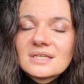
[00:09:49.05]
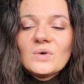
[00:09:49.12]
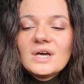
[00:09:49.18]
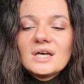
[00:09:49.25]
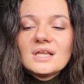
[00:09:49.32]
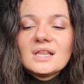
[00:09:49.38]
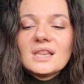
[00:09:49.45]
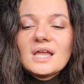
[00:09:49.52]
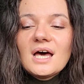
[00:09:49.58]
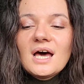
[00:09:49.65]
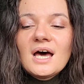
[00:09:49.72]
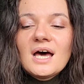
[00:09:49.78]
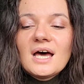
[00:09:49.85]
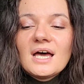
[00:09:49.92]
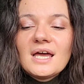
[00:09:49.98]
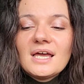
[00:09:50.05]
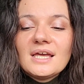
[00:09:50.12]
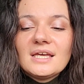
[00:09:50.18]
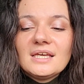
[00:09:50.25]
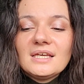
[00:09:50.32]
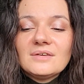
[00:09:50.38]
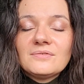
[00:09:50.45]
Well,
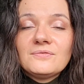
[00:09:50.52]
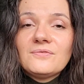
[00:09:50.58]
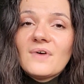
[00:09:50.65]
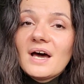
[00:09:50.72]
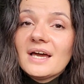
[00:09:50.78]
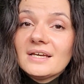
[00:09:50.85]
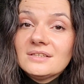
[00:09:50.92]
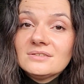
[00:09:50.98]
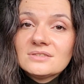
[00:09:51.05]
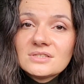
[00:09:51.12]
I find